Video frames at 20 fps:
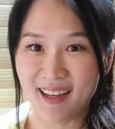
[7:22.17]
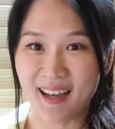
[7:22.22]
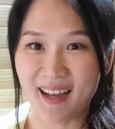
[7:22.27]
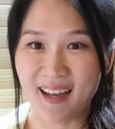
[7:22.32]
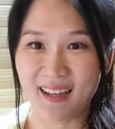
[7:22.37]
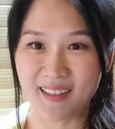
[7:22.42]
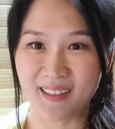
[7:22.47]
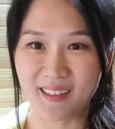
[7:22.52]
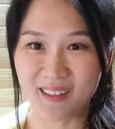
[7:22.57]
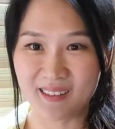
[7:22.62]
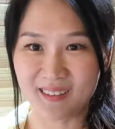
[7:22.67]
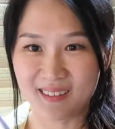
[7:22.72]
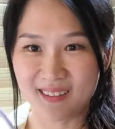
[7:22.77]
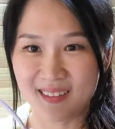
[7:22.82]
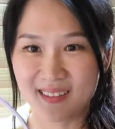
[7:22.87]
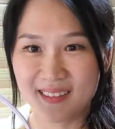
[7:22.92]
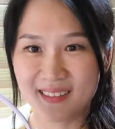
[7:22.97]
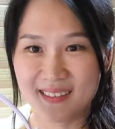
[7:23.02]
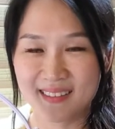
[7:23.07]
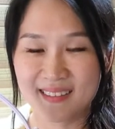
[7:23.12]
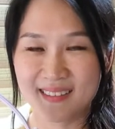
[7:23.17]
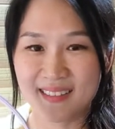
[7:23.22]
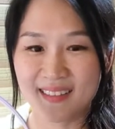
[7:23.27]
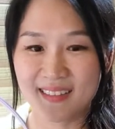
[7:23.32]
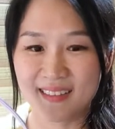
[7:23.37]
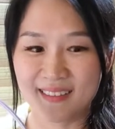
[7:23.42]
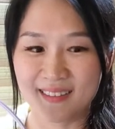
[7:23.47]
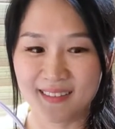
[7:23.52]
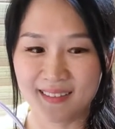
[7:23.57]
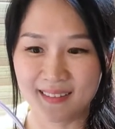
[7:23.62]
I got this
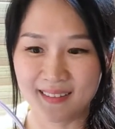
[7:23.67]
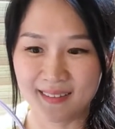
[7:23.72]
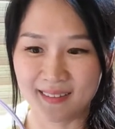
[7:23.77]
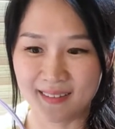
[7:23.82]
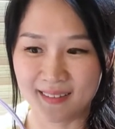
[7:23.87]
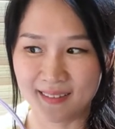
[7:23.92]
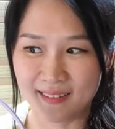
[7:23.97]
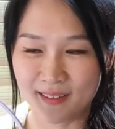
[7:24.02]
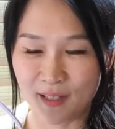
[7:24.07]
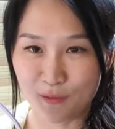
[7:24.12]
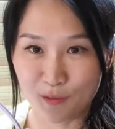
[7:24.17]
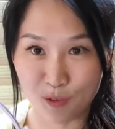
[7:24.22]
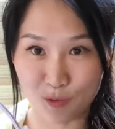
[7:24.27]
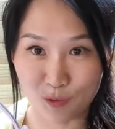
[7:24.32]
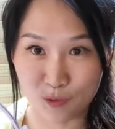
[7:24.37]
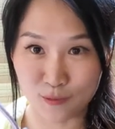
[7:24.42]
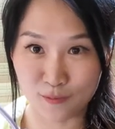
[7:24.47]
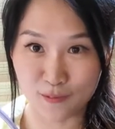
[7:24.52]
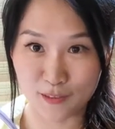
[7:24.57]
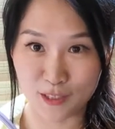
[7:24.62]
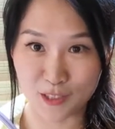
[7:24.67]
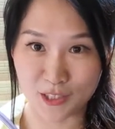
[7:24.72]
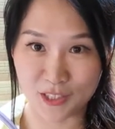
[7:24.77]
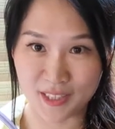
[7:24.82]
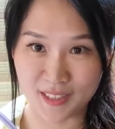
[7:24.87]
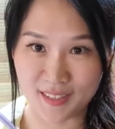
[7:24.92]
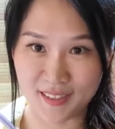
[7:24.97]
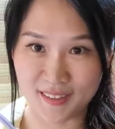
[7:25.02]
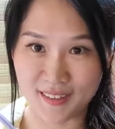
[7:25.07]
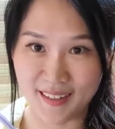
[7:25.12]
in the Neverfull
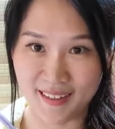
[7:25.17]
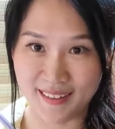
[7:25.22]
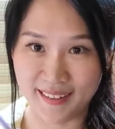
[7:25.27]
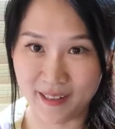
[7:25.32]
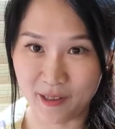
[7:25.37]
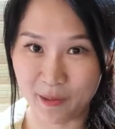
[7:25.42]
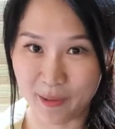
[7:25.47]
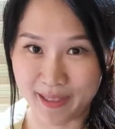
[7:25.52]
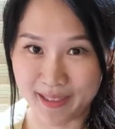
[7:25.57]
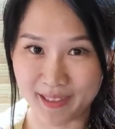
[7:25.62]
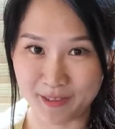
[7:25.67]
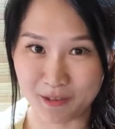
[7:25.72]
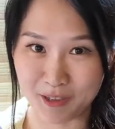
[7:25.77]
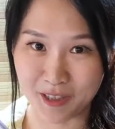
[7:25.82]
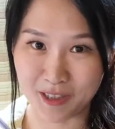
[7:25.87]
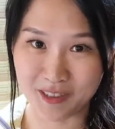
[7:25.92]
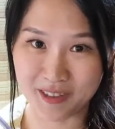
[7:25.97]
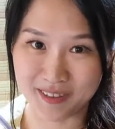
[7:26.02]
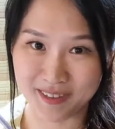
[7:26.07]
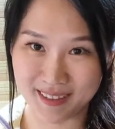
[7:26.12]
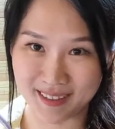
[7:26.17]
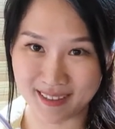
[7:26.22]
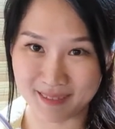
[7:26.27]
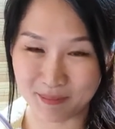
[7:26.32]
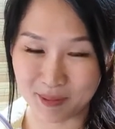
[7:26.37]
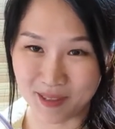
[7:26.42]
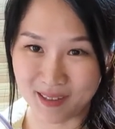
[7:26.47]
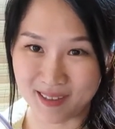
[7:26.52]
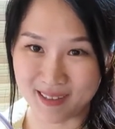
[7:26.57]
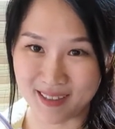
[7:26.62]
version, and I quickly returned it
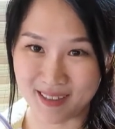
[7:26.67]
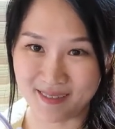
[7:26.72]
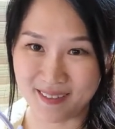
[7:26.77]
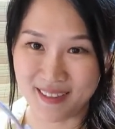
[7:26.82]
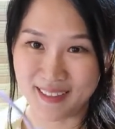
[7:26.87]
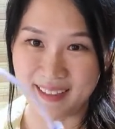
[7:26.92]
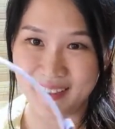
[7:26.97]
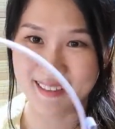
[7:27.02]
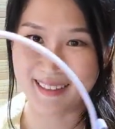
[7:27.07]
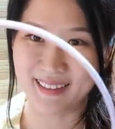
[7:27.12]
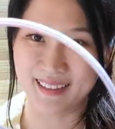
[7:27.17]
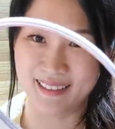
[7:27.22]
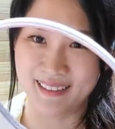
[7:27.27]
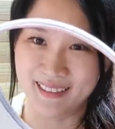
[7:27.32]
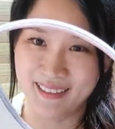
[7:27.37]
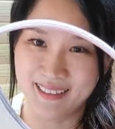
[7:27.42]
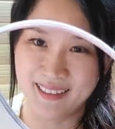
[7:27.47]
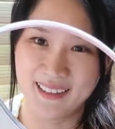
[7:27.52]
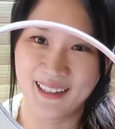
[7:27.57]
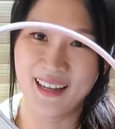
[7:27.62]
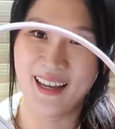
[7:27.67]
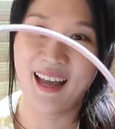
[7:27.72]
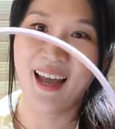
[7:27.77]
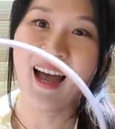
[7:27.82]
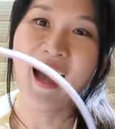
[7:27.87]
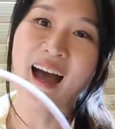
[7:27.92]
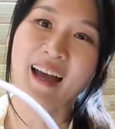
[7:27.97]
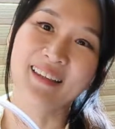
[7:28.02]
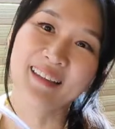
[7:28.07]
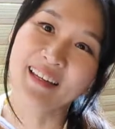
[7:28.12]
because I realized that,
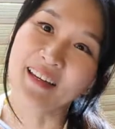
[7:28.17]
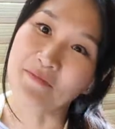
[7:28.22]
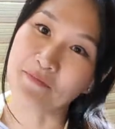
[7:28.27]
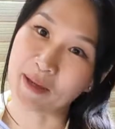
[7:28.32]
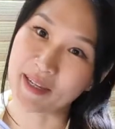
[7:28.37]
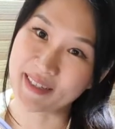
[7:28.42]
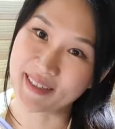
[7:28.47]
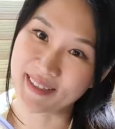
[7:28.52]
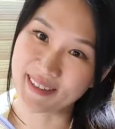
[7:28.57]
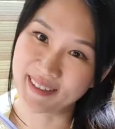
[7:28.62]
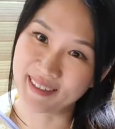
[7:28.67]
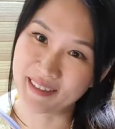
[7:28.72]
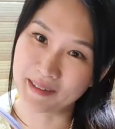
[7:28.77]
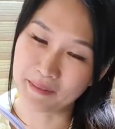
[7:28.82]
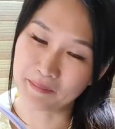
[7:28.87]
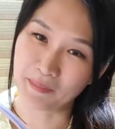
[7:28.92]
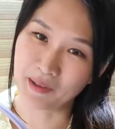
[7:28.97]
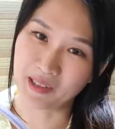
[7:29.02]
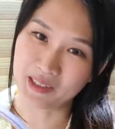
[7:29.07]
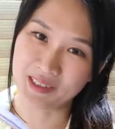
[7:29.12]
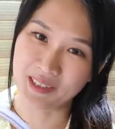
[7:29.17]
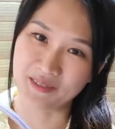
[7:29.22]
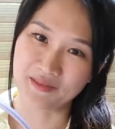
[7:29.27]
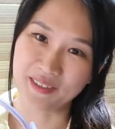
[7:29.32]
I think I mentioned it in the unboxing